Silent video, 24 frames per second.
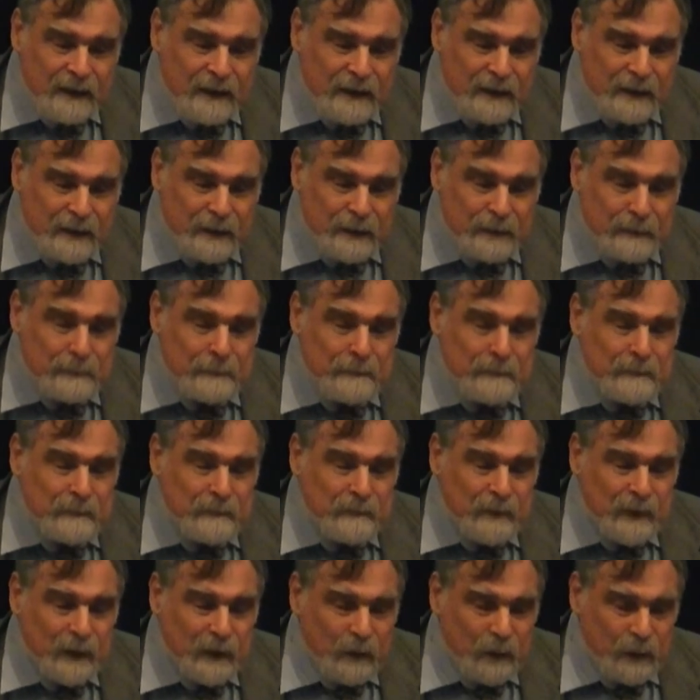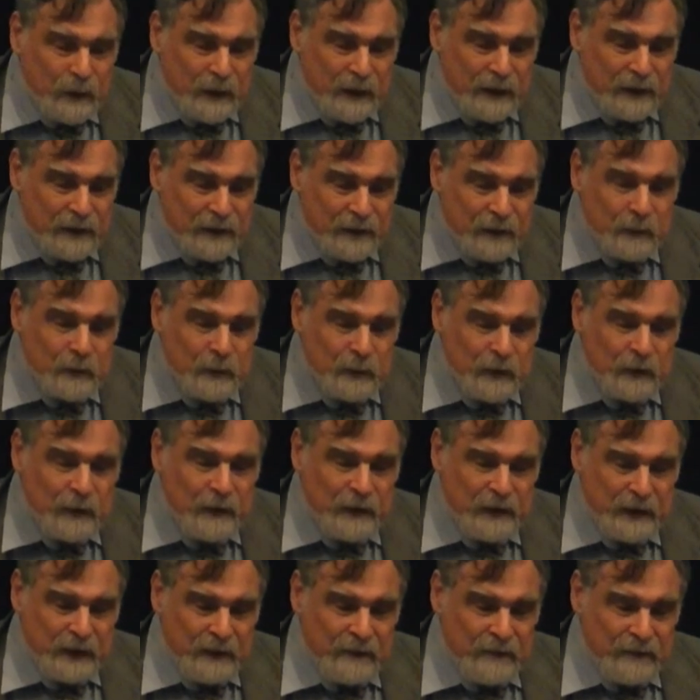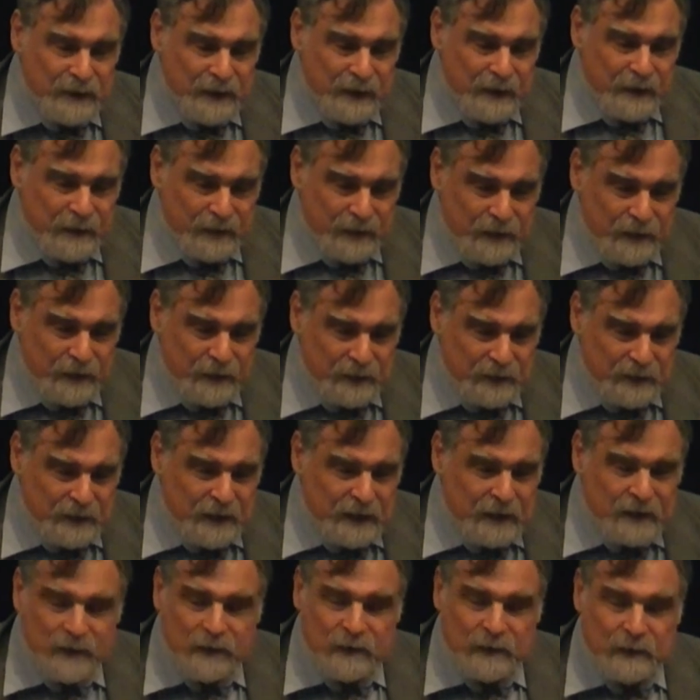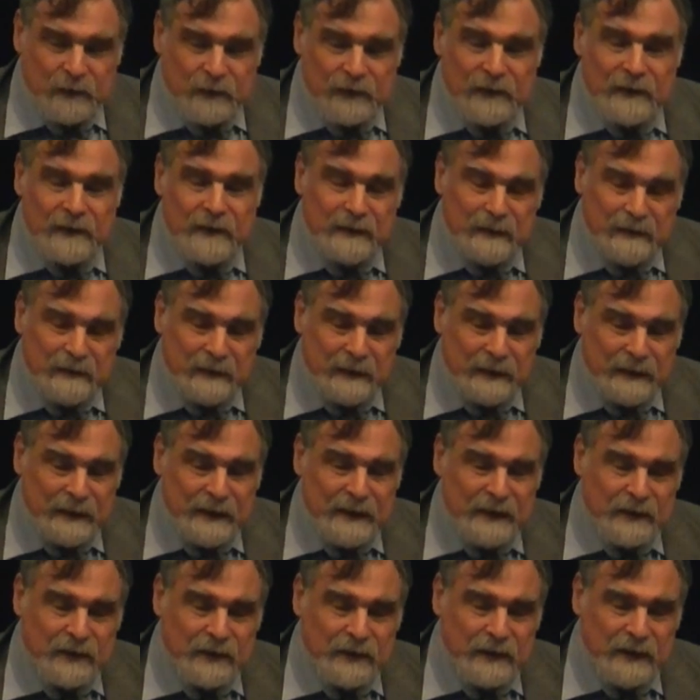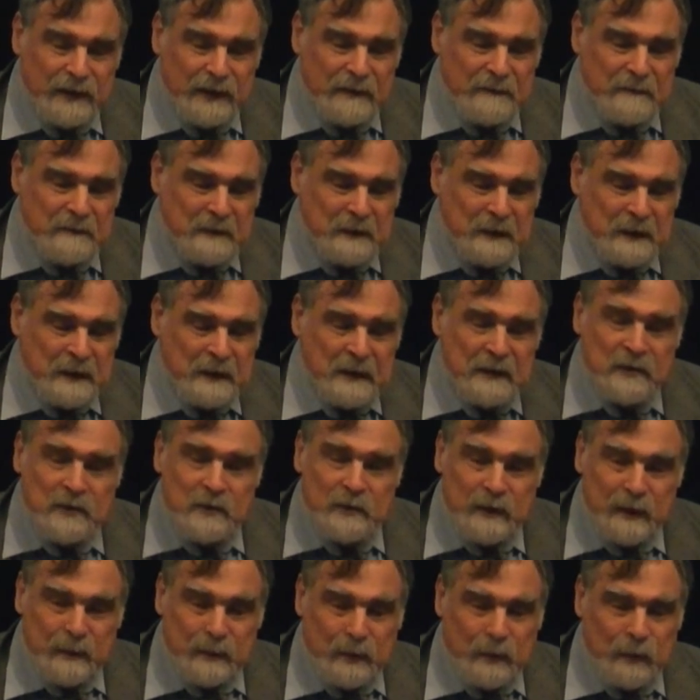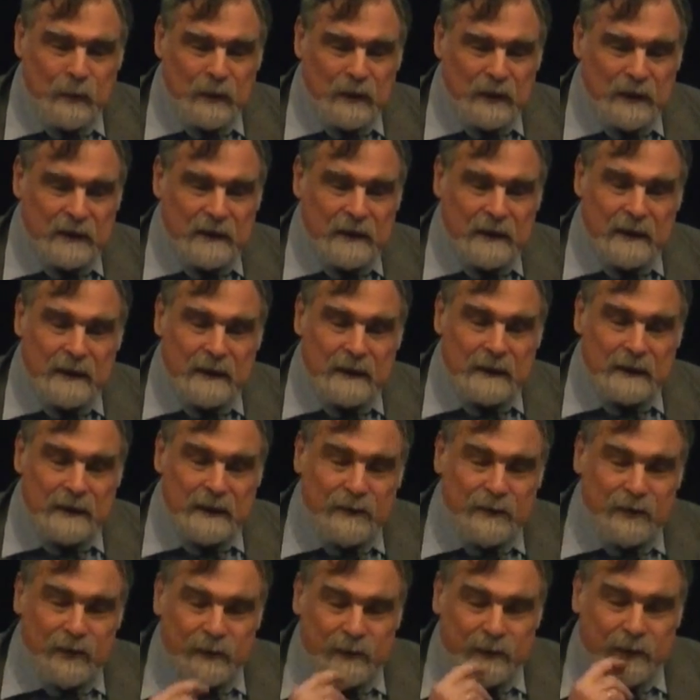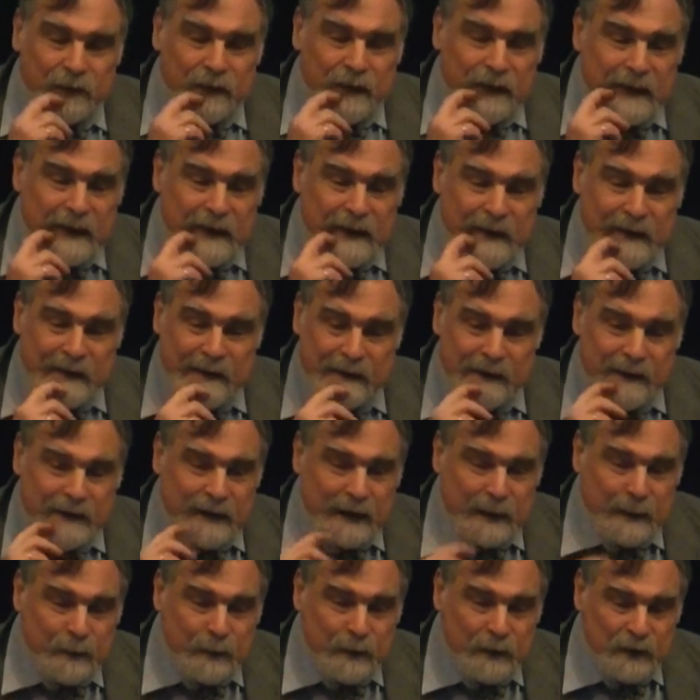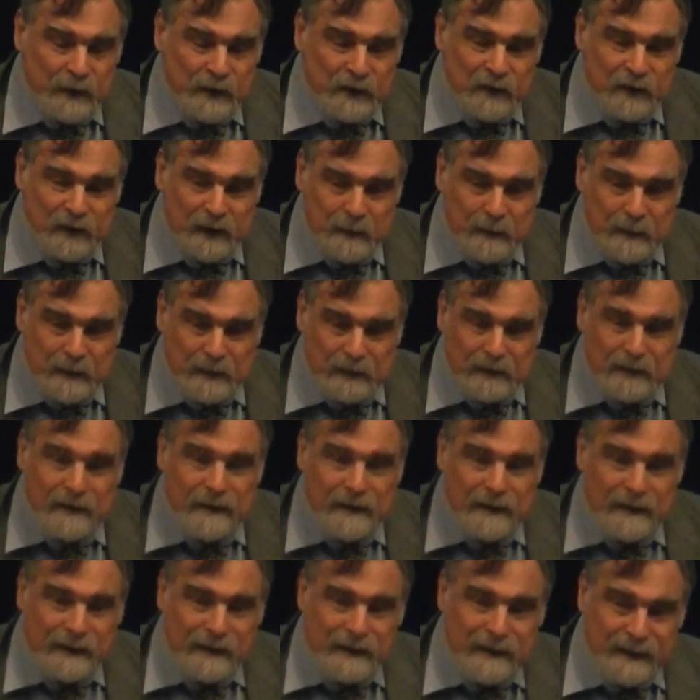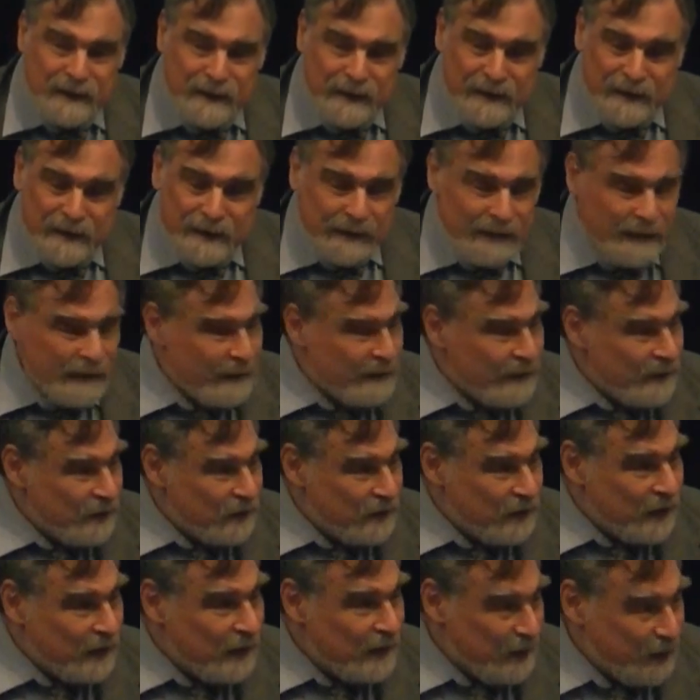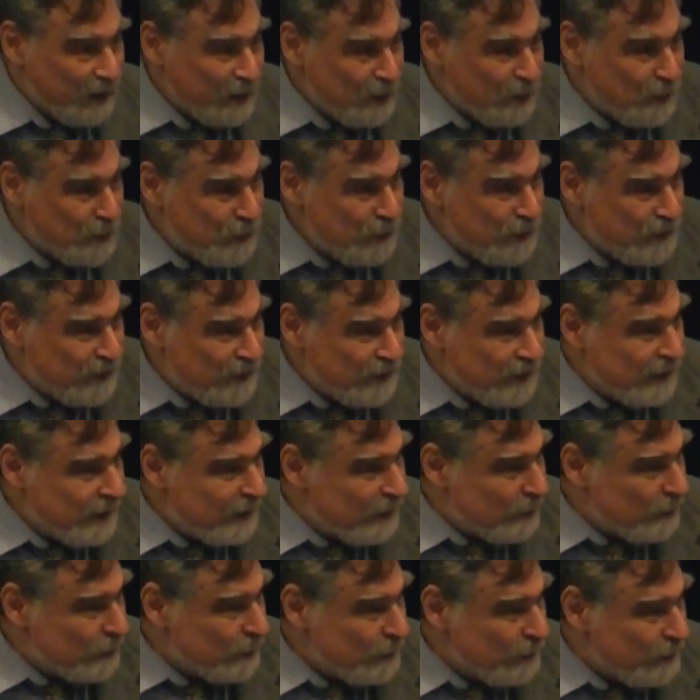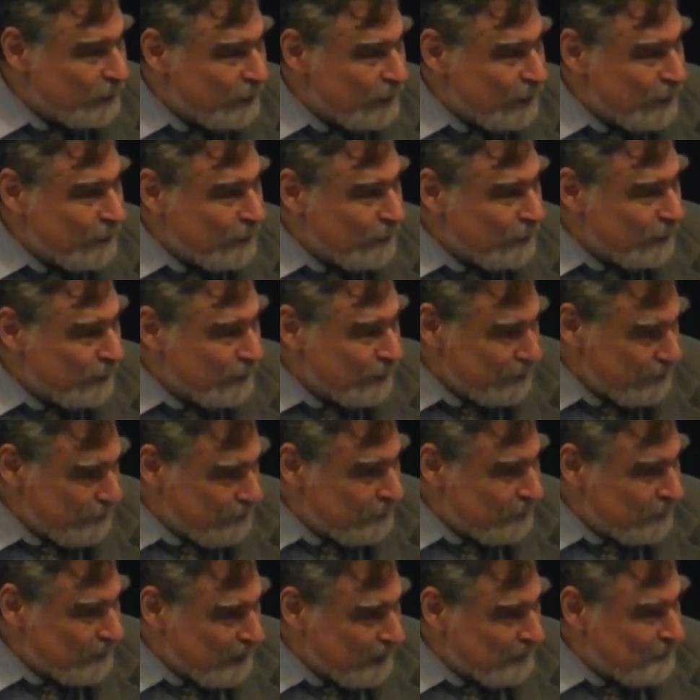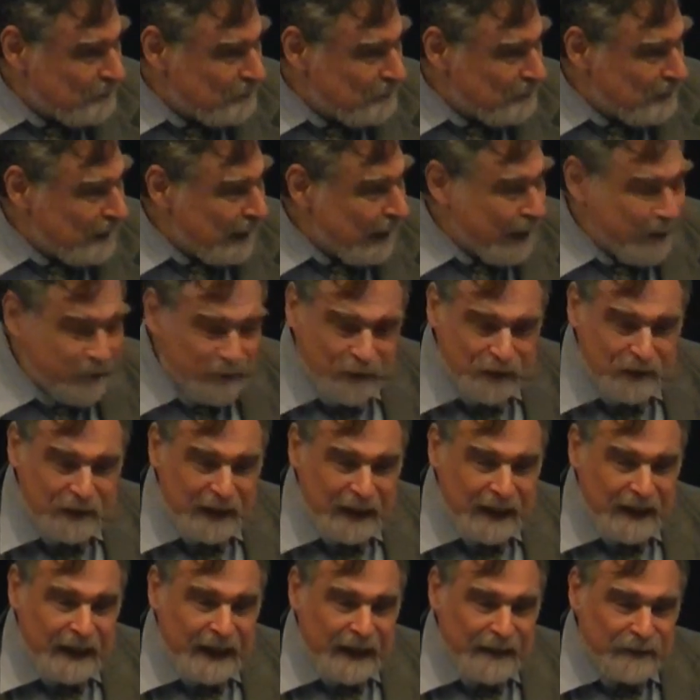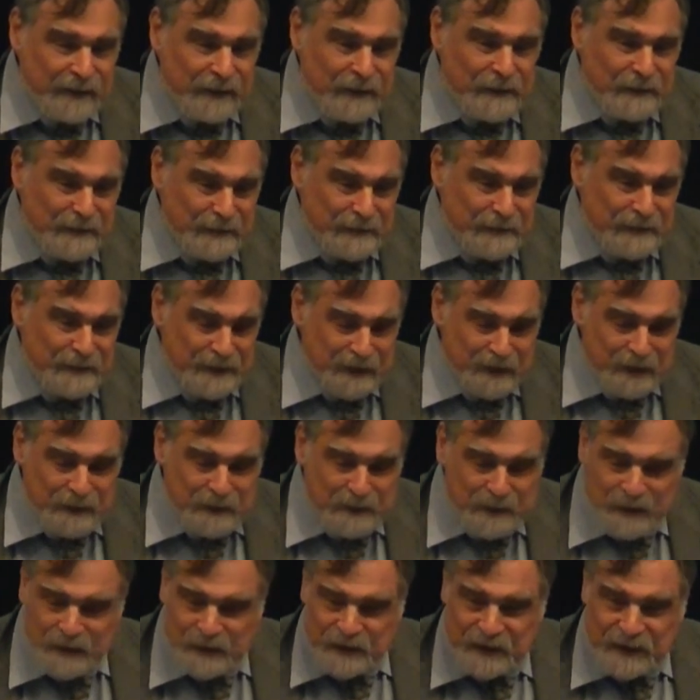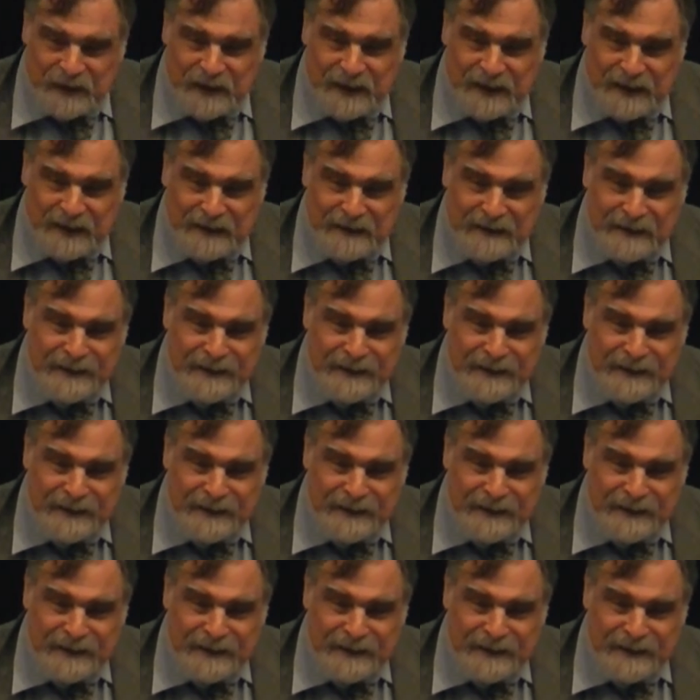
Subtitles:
So we're going to confine ourselves to issues. Right. Issue number one, if you're thinking that I'm going to talk about the title that's printed in the program, I have to demur at that.